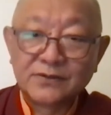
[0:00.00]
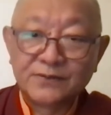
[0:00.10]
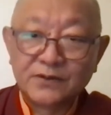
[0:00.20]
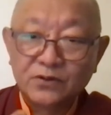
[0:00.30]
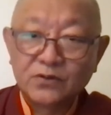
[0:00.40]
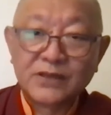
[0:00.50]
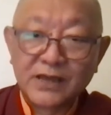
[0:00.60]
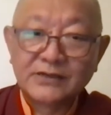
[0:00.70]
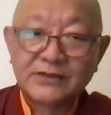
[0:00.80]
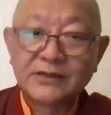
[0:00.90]
you know
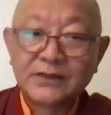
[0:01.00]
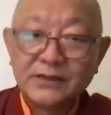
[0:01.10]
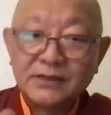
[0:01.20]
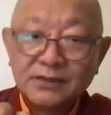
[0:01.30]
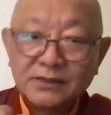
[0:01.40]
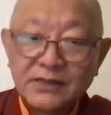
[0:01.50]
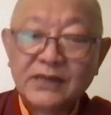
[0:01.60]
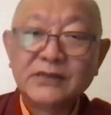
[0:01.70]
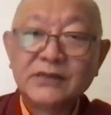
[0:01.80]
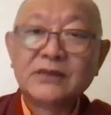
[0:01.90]
that,
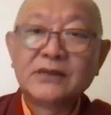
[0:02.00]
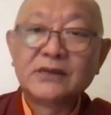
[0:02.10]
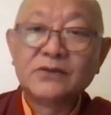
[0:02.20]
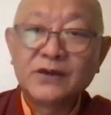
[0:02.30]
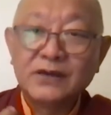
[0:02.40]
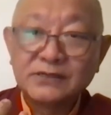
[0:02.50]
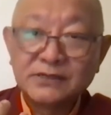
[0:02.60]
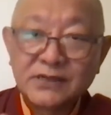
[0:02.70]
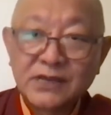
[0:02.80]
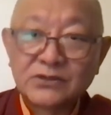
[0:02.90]
then we can
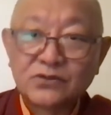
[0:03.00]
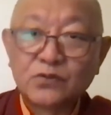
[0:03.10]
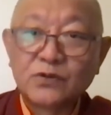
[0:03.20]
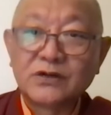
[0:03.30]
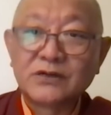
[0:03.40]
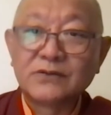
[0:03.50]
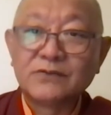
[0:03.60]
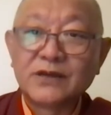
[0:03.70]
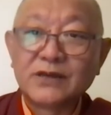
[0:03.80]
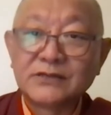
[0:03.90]
start to work,
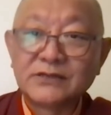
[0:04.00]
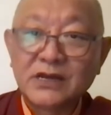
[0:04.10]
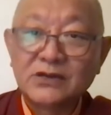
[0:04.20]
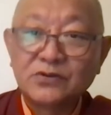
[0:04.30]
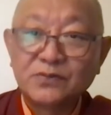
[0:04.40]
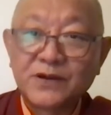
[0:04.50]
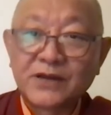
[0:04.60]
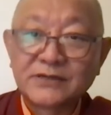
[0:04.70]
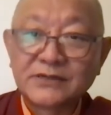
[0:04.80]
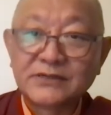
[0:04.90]
we can start to
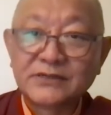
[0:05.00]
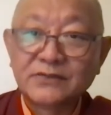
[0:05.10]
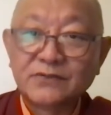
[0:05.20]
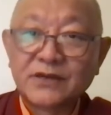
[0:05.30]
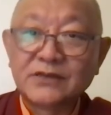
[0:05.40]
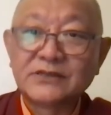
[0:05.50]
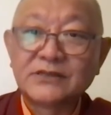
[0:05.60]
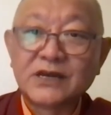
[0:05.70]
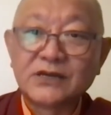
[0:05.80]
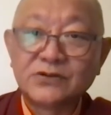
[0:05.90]
practice, we can
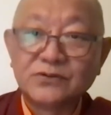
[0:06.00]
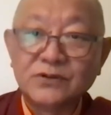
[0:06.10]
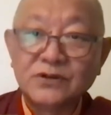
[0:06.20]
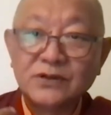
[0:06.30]
start to,